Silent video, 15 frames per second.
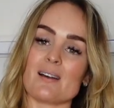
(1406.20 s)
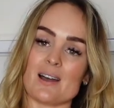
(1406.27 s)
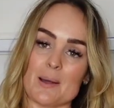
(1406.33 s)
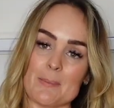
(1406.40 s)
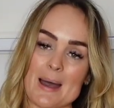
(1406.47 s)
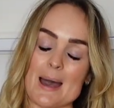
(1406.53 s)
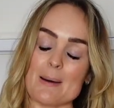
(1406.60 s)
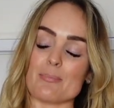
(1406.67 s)

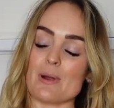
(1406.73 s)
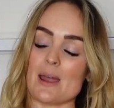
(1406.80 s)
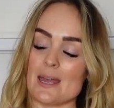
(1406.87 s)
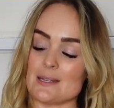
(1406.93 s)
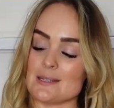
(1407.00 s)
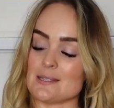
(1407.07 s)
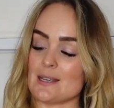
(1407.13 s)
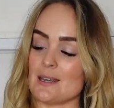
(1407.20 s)
I'm
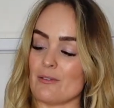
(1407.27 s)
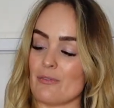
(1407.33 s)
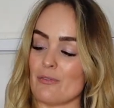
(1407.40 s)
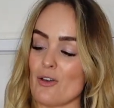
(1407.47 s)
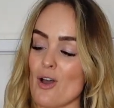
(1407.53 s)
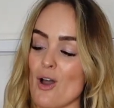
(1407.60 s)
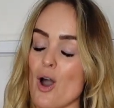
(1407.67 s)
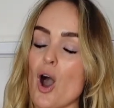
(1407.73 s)
apprehensive.
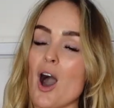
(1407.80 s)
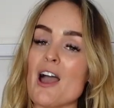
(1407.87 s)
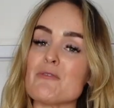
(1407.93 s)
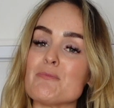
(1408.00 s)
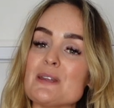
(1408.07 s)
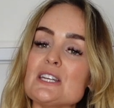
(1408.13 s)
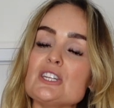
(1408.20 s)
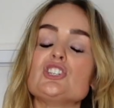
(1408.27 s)
I've
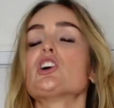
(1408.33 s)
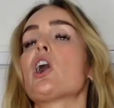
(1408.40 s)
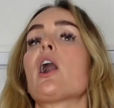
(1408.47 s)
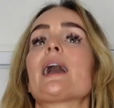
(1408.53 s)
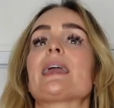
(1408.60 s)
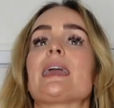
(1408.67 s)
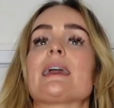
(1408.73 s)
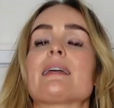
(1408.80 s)
been
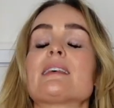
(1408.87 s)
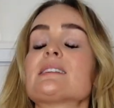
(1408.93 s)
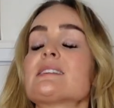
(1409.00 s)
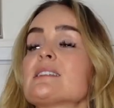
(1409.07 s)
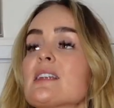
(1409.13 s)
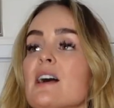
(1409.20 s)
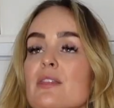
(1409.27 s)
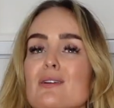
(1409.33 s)
dying. This is
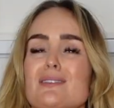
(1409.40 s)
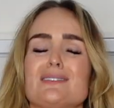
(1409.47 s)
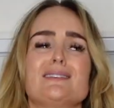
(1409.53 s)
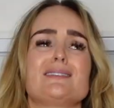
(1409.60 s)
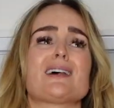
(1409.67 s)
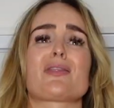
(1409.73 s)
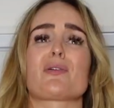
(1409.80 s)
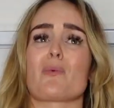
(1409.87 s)
another, it's
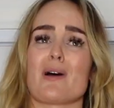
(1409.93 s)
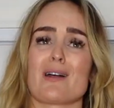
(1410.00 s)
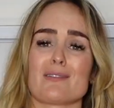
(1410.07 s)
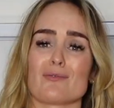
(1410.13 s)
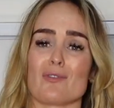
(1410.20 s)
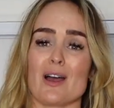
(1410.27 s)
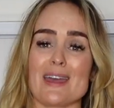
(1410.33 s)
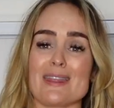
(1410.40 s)
another one,
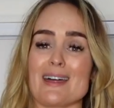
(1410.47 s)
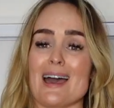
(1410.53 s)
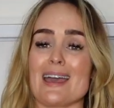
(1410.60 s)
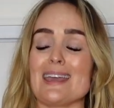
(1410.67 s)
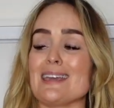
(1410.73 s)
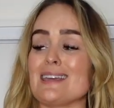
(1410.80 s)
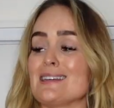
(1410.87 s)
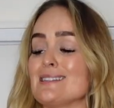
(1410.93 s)
right? That
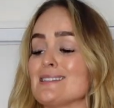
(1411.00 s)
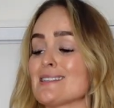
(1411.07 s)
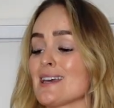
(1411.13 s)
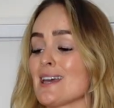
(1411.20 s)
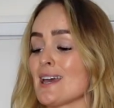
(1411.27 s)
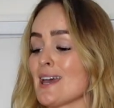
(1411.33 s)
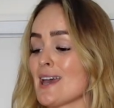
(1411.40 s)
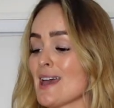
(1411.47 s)
it is
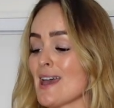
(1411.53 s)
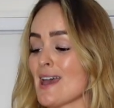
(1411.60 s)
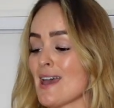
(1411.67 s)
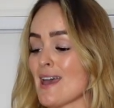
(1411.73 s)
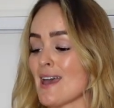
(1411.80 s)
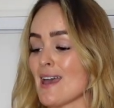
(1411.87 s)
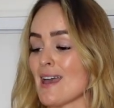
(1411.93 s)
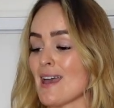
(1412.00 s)

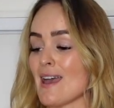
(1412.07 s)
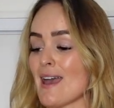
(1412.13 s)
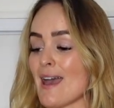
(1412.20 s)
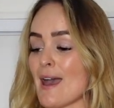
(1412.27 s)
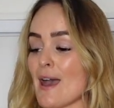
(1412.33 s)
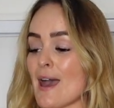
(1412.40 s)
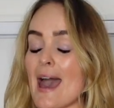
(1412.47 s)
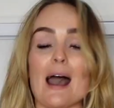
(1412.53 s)

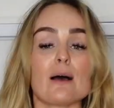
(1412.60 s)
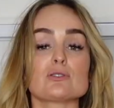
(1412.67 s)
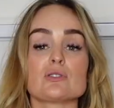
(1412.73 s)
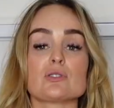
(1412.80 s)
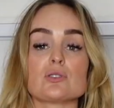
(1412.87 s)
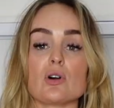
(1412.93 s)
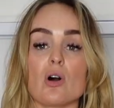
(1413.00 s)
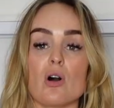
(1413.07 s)
out of
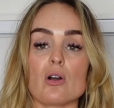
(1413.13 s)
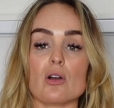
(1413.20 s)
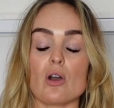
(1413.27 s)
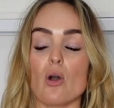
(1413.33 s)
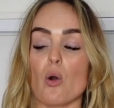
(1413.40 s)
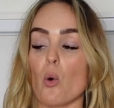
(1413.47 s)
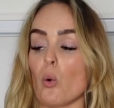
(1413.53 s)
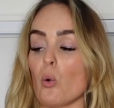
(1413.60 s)

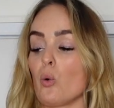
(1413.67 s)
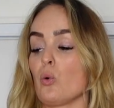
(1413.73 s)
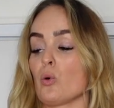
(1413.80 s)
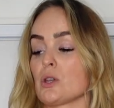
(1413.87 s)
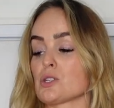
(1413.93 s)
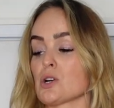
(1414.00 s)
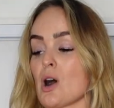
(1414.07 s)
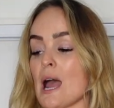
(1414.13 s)
stock all
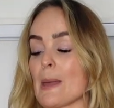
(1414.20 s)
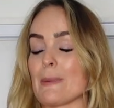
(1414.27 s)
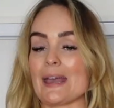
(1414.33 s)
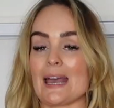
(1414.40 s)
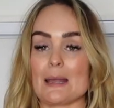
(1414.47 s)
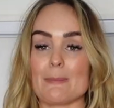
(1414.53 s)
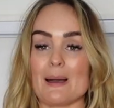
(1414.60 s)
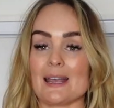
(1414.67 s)
the time. It
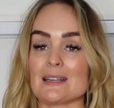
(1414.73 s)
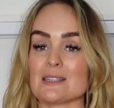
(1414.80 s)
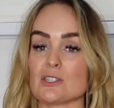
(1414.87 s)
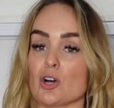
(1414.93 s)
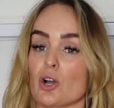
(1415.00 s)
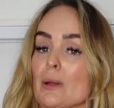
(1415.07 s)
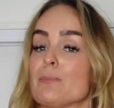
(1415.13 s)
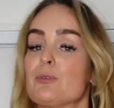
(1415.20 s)
came back in
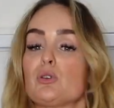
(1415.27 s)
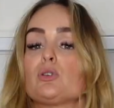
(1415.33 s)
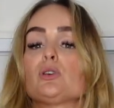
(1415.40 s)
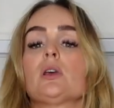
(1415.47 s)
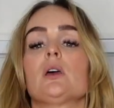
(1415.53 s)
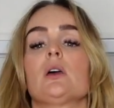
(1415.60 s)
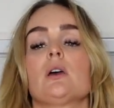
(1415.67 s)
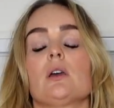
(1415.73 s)
stock and
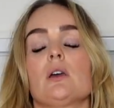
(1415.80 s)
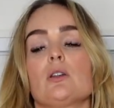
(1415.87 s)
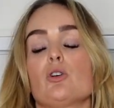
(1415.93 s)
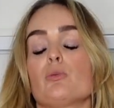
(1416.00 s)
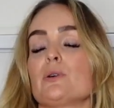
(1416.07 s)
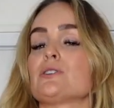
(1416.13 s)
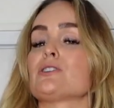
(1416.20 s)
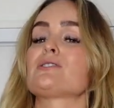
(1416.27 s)

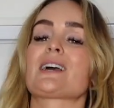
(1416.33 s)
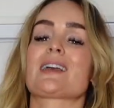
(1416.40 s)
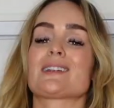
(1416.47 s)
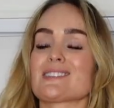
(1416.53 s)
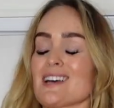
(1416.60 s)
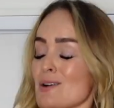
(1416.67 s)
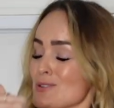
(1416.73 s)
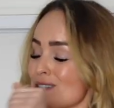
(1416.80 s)
0.2
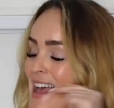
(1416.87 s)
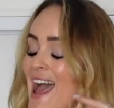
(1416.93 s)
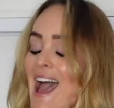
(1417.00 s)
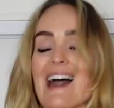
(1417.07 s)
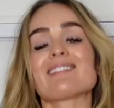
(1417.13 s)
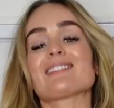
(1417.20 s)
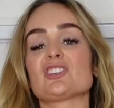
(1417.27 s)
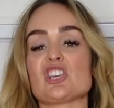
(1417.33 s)
seconds. I was
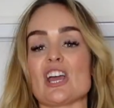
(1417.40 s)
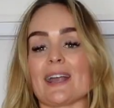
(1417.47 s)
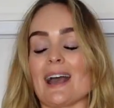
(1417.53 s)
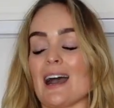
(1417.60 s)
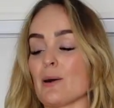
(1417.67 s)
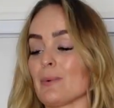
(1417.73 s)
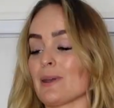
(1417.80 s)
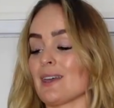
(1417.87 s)
at the
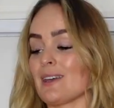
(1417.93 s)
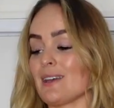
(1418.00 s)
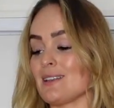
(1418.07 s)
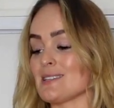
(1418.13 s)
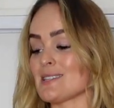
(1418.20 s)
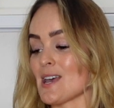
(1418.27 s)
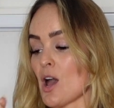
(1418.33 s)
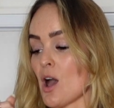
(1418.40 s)
checkout
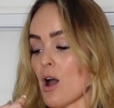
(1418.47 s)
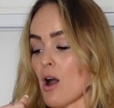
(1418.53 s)
because